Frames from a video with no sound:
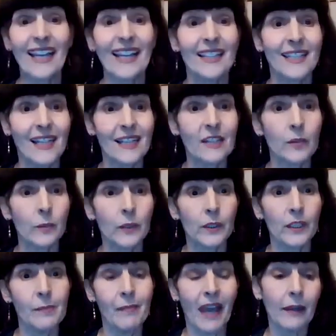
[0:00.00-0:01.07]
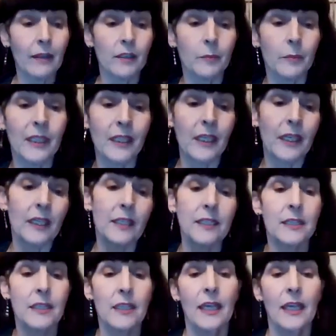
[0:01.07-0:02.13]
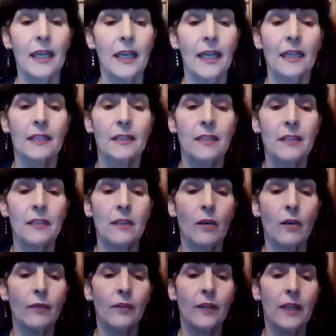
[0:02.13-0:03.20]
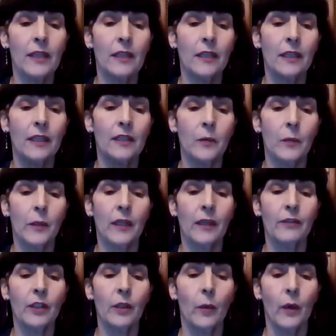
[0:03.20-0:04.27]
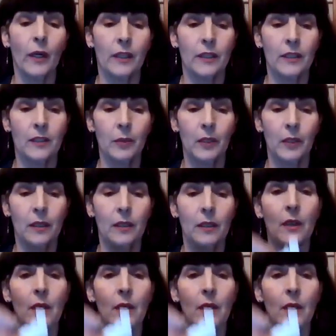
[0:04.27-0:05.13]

It doesn't really matter because it's a snowflake and it's whatever you want it to be.